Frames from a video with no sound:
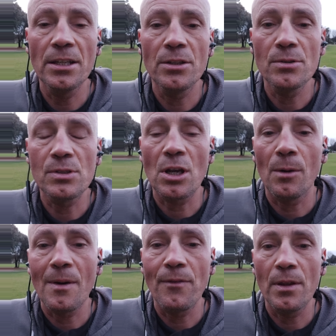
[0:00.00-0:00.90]
induced
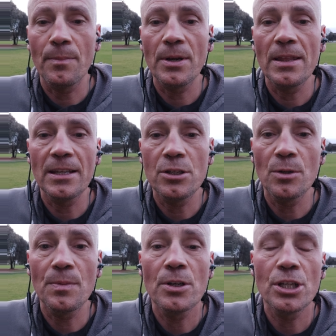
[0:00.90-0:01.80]
coma for the breathing
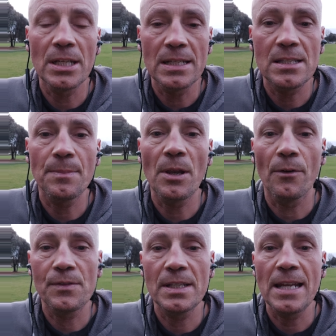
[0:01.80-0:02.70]
tube, she needs to be
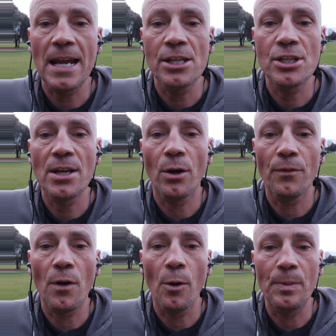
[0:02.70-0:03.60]
off sedation and
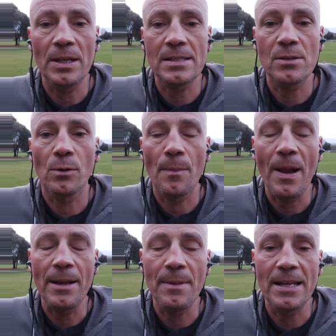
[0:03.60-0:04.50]
off opiates or
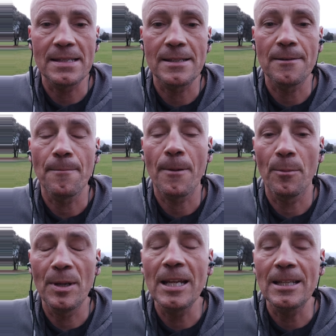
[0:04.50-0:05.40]
pain medicine
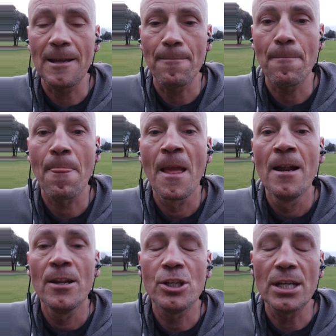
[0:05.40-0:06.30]
completely.
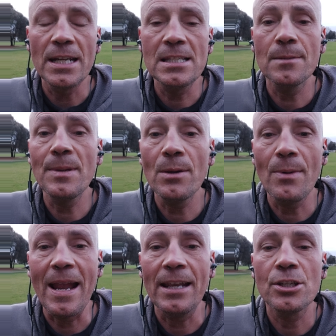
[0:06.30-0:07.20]
She needs to be
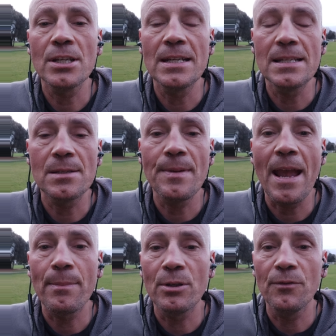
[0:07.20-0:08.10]
awake. She needs to be
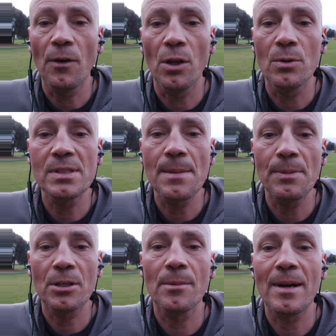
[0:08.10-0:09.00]
able to follow
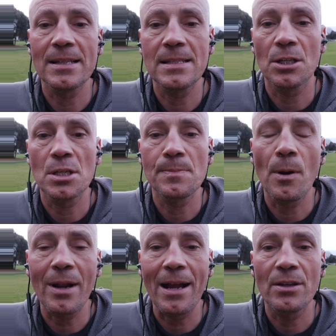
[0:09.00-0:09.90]
simple commands such as
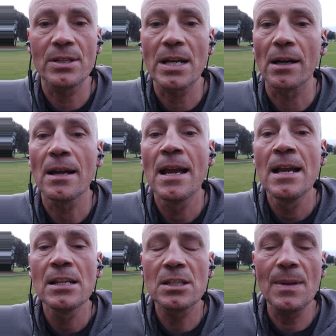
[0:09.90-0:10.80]
poke out her tongue,
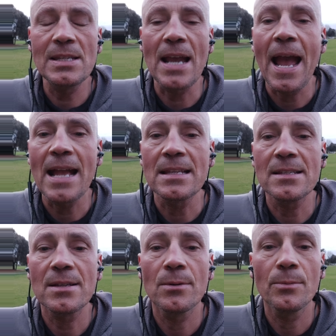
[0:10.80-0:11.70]
squeeze your
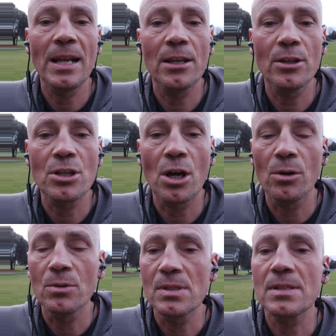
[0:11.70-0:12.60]
hands, wiggle your
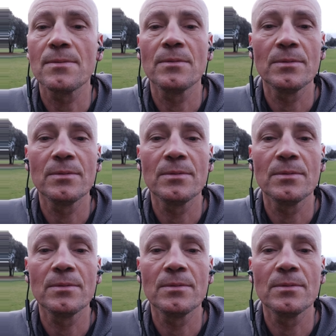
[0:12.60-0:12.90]
toes,